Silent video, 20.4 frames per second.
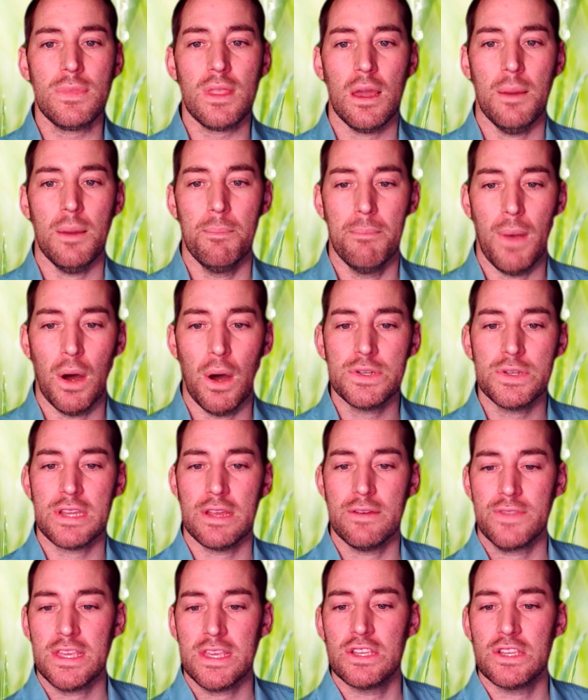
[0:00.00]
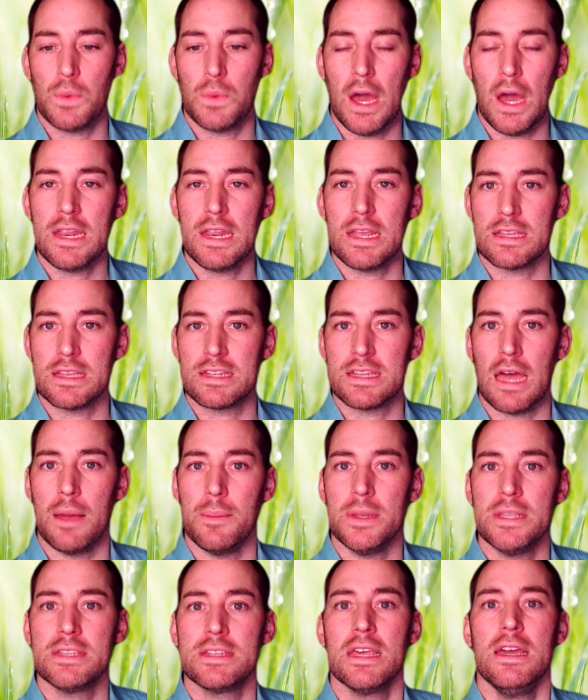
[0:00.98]
Most of these writing
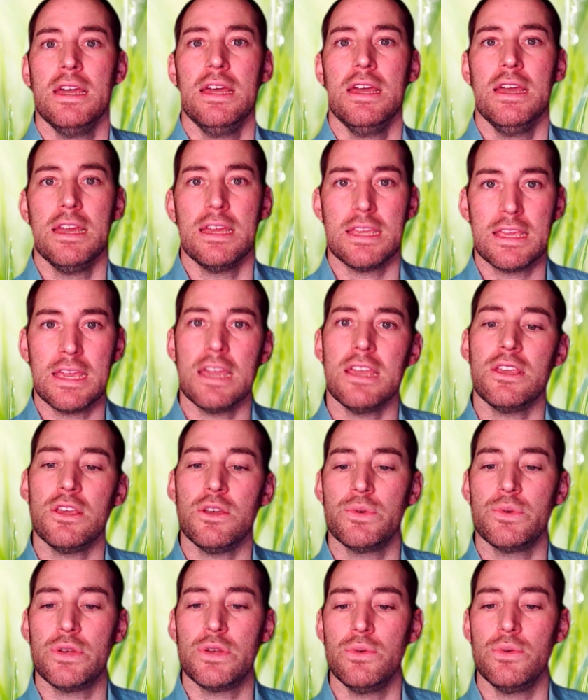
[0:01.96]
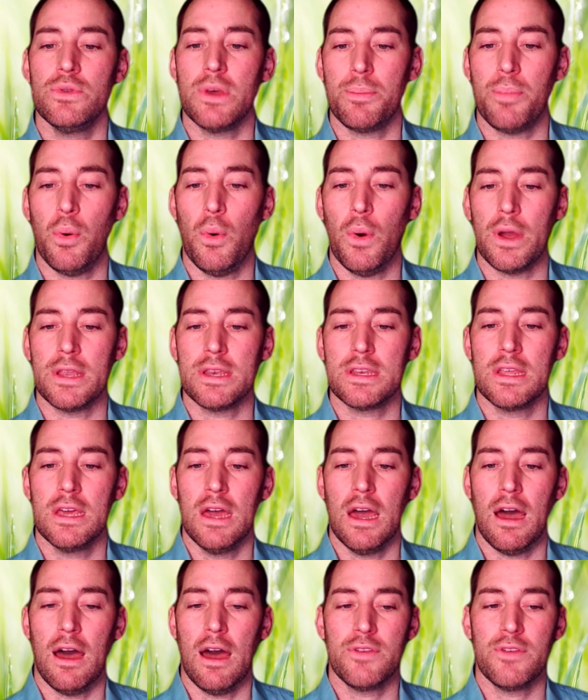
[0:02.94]
assignments get you to the point
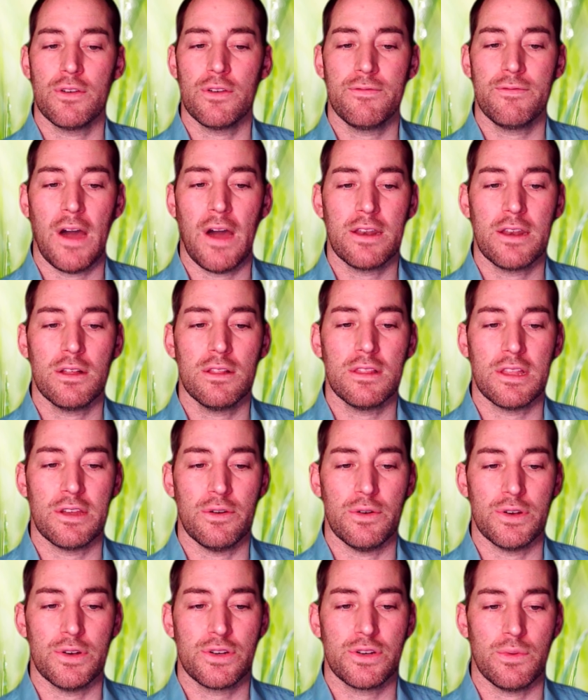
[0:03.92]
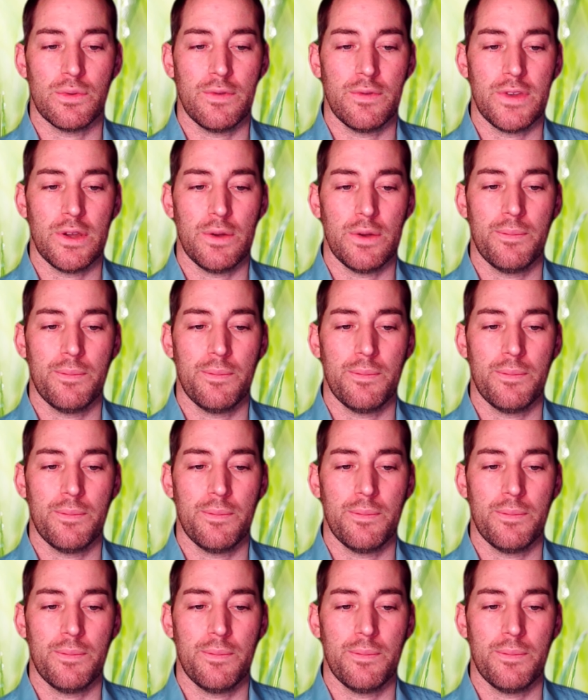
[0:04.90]
of your final literature review.